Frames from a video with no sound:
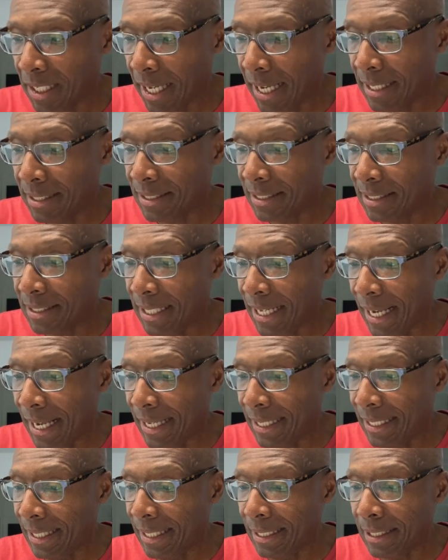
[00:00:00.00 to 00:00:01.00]
and
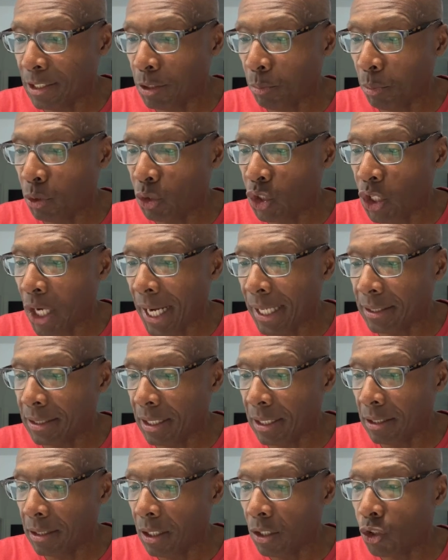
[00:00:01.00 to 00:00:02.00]
said it is
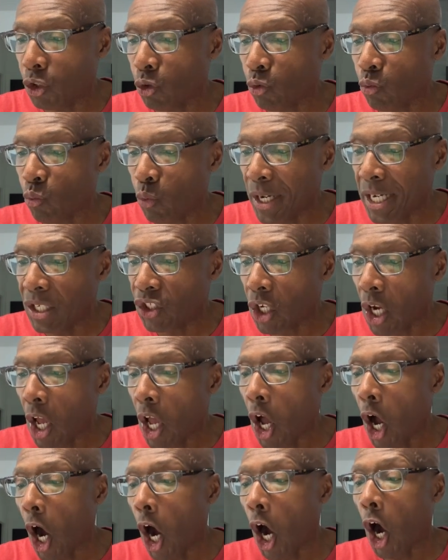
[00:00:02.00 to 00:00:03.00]
projected to reach
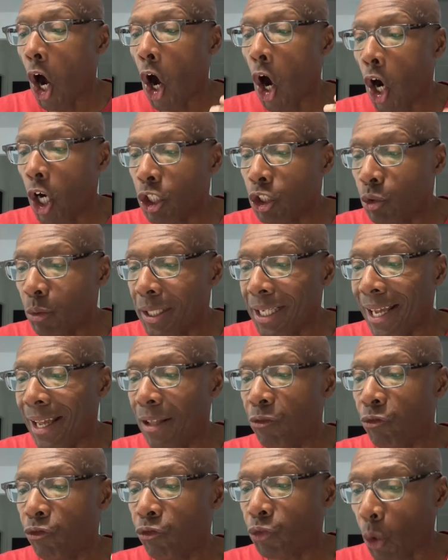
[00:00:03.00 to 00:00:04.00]
130%
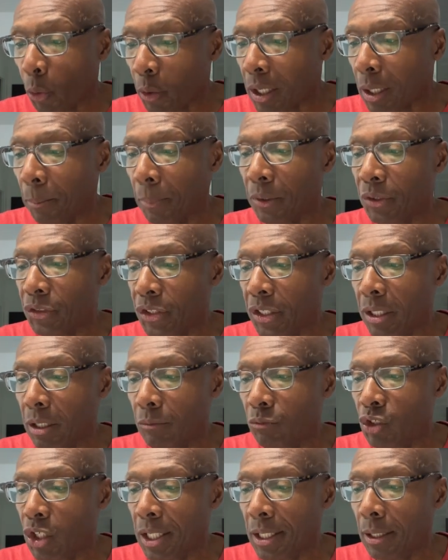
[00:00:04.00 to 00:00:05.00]

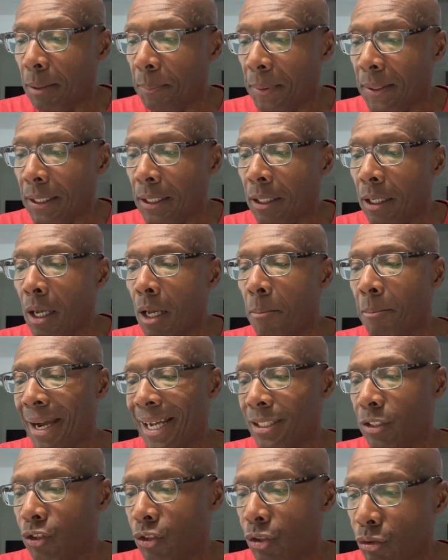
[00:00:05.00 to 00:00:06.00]
of GDP
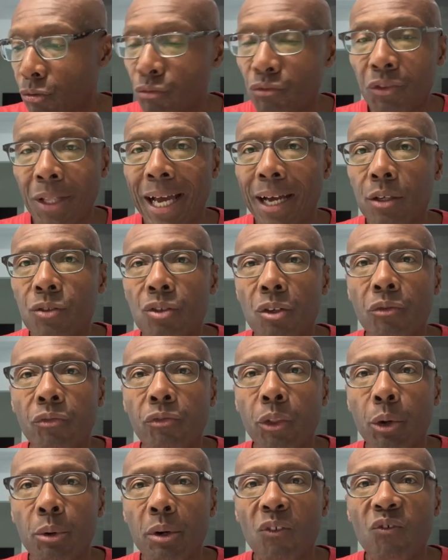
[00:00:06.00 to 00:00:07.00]
by
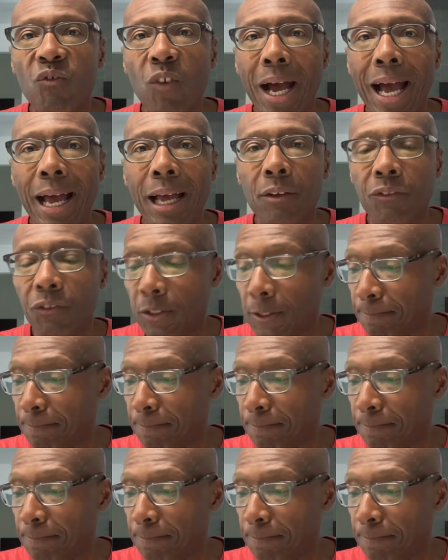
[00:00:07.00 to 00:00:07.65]
2035.